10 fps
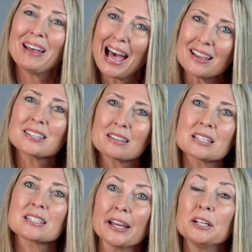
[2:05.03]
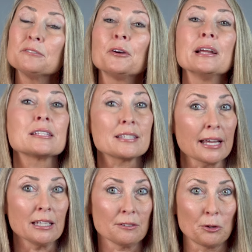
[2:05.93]
ask the signer for a
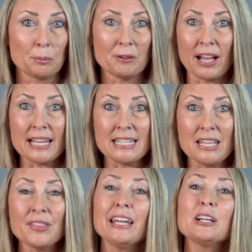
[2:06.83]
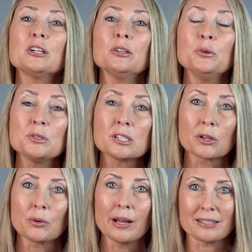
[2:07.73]
second form of ID that includes the
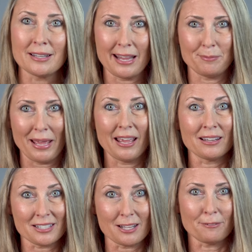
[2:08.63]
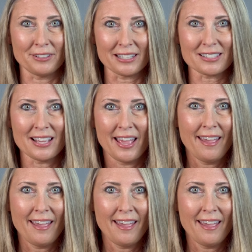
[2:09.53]
correct name and suffix.